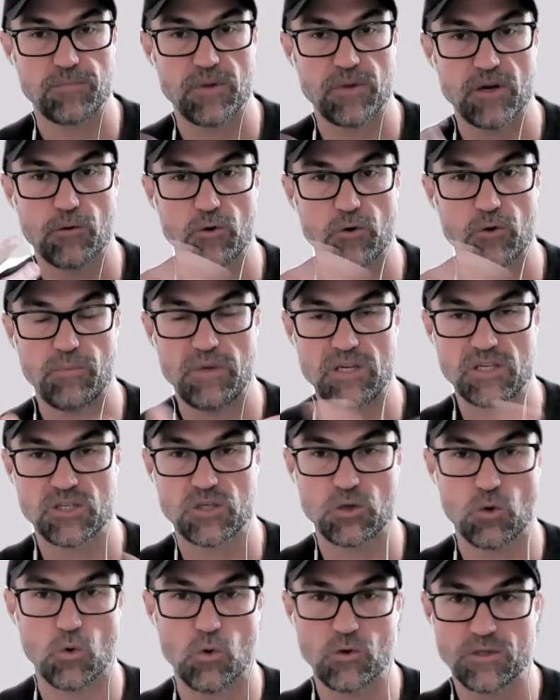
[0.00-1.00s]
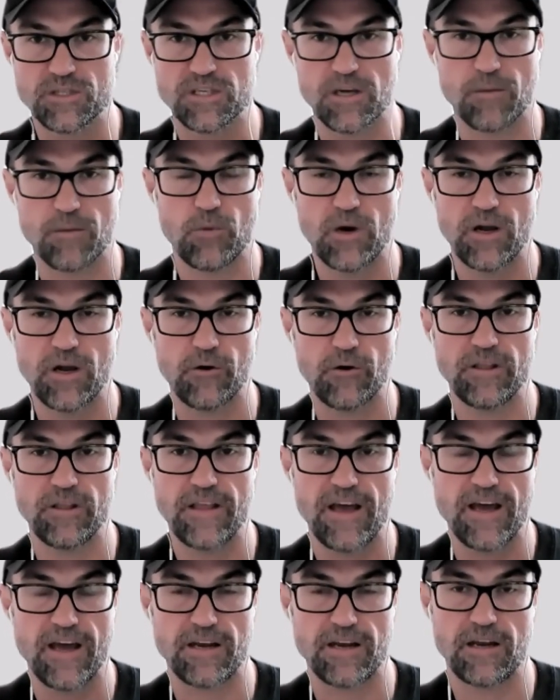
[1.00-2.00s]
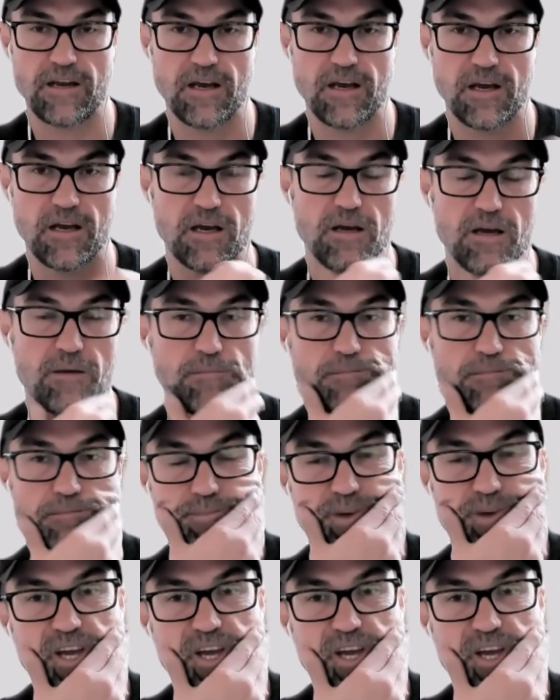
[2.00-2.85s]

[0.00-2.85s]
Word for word: but it would be stored somewhere in that um,